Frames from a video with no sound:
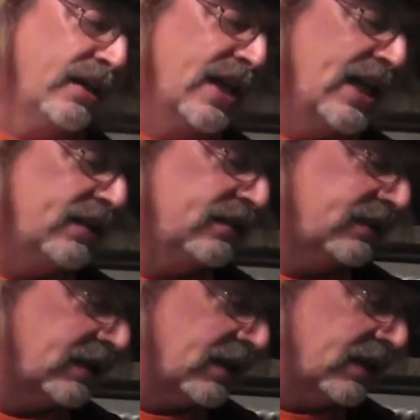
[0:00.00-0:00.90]
that
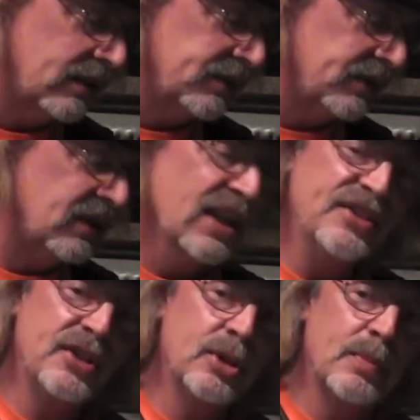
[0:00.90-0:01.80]
uh, the
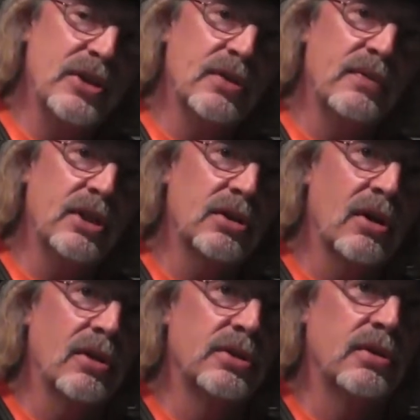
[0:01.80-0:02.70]
less expensive
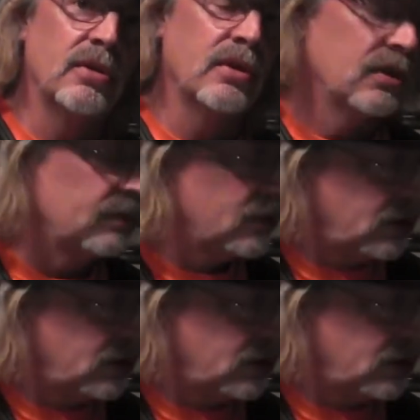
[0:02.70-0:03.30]
guitars are gonna